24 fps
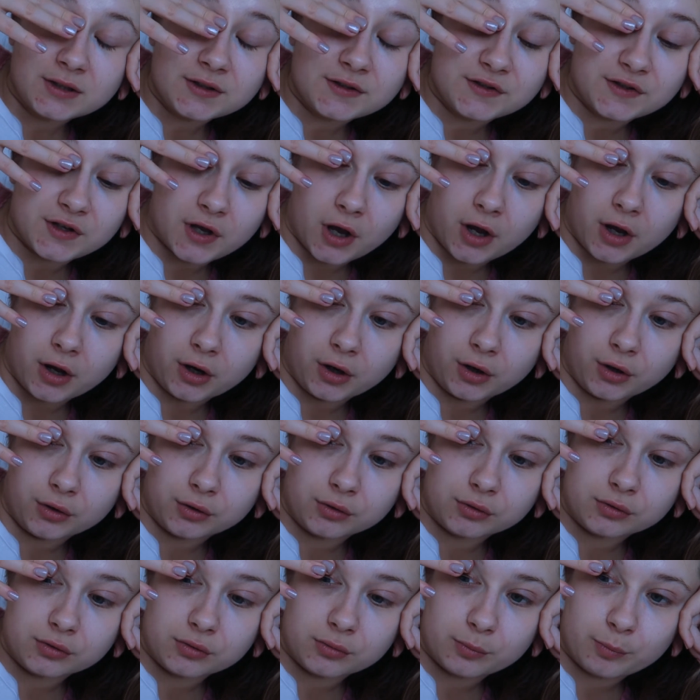
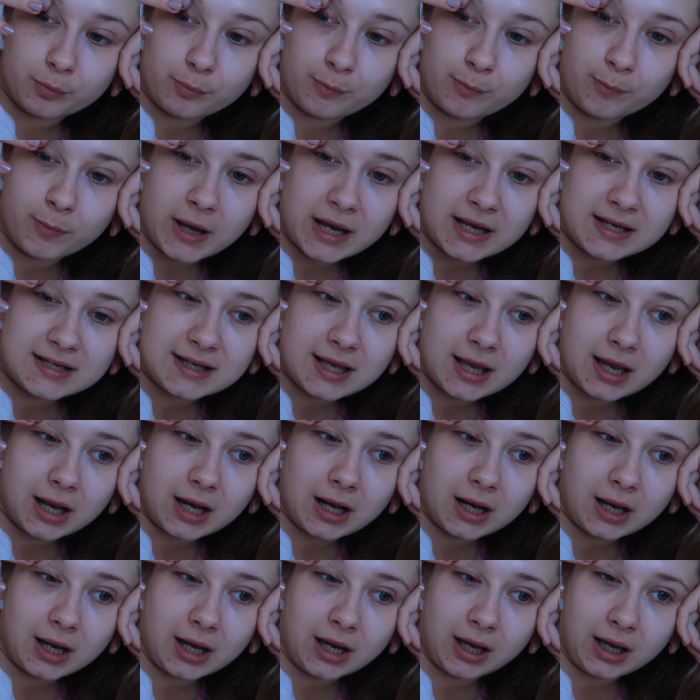So
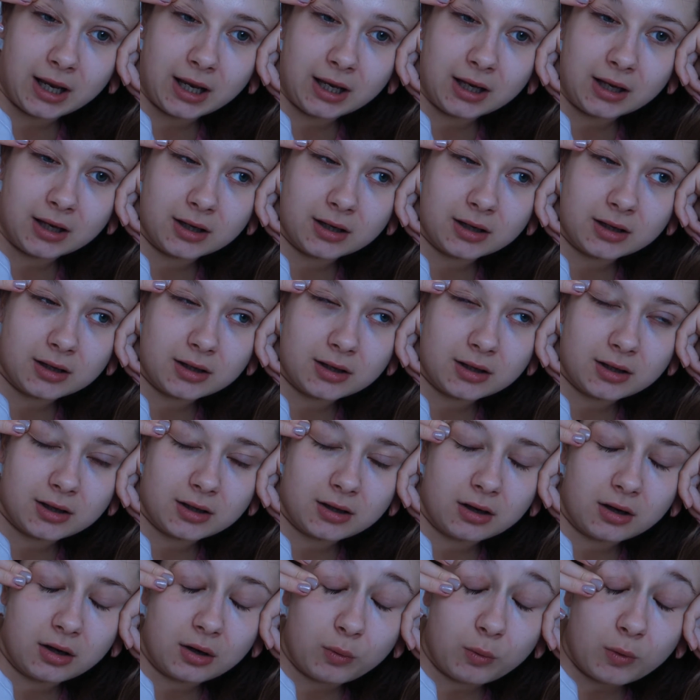basically,
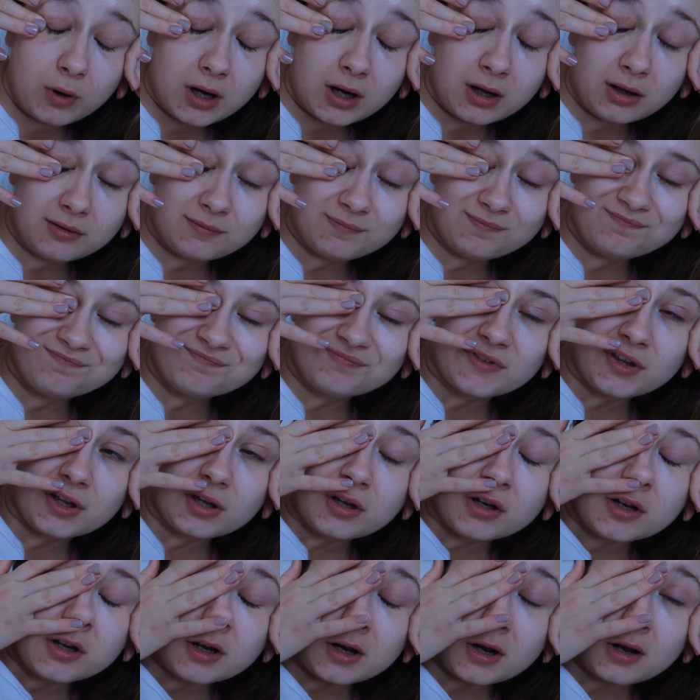well,
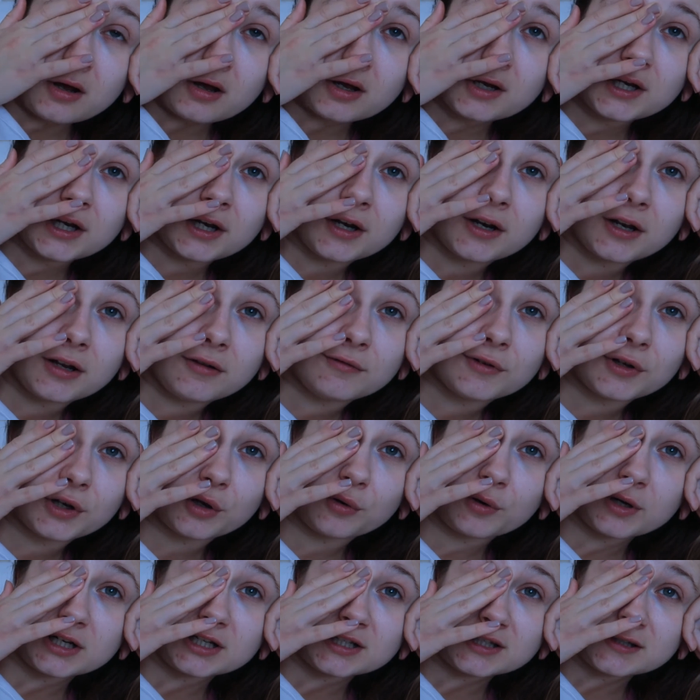I don't even
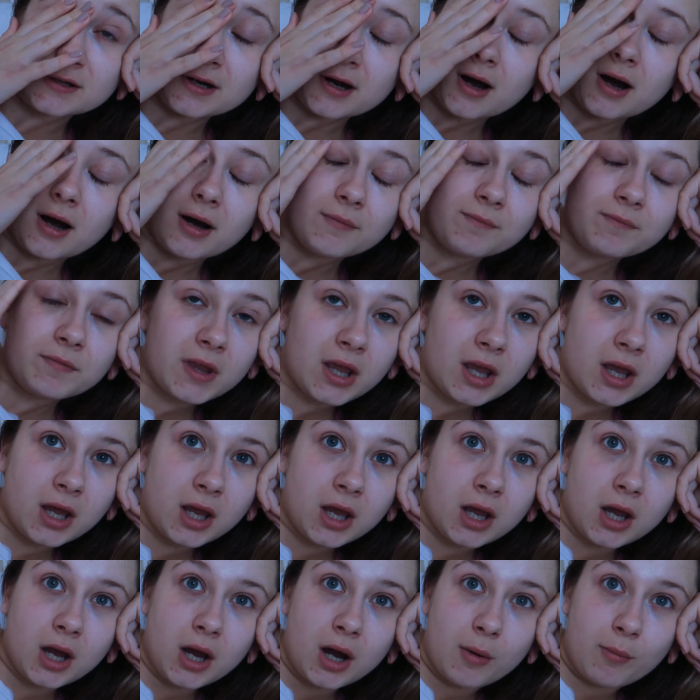know where to start.
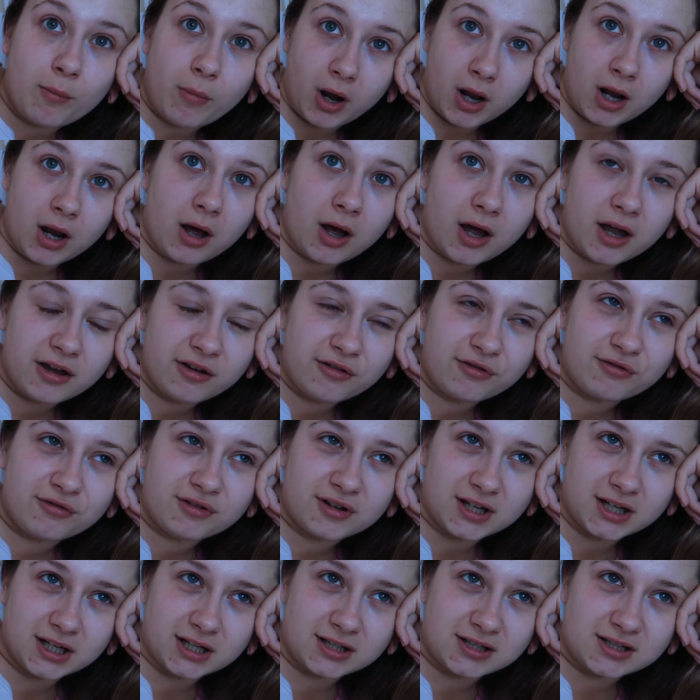My
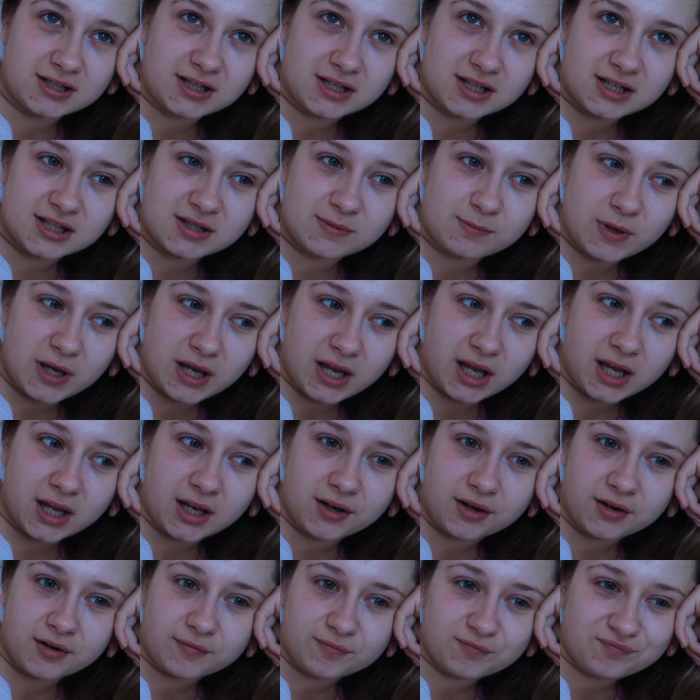life has just
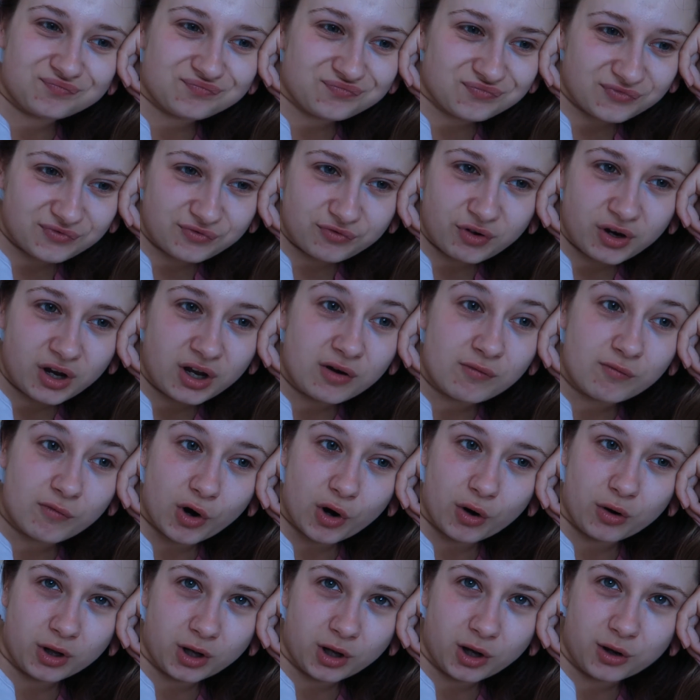been freaking
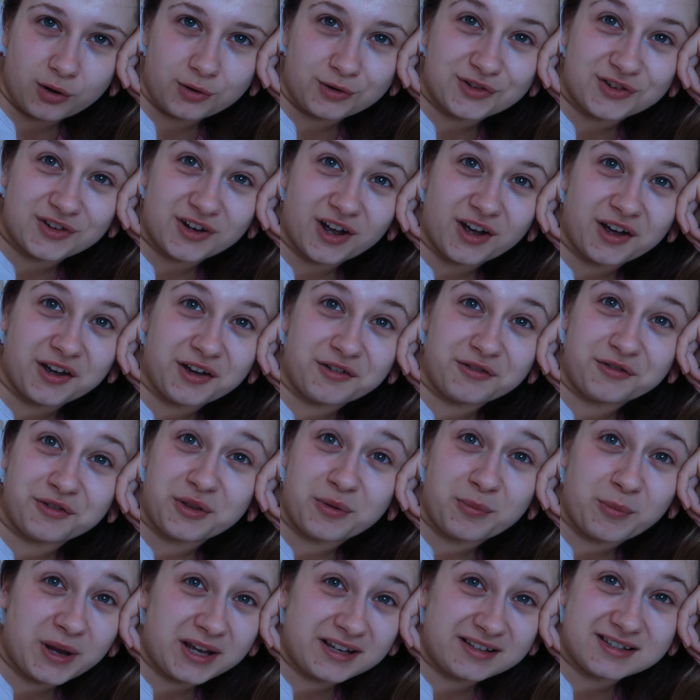roller coaster for
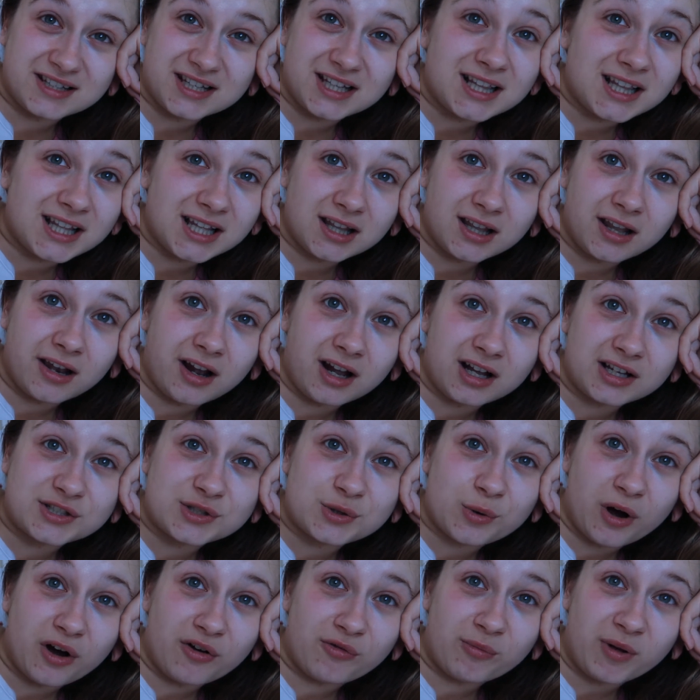basically the last
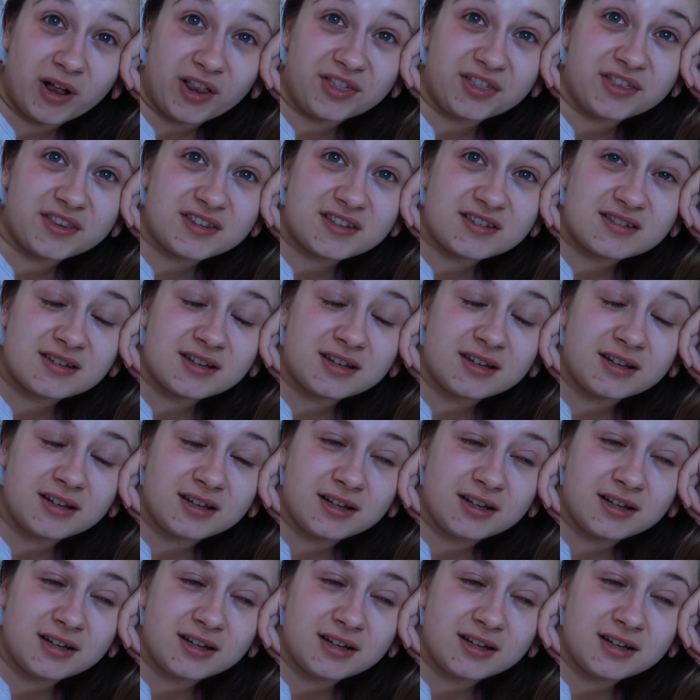12 months.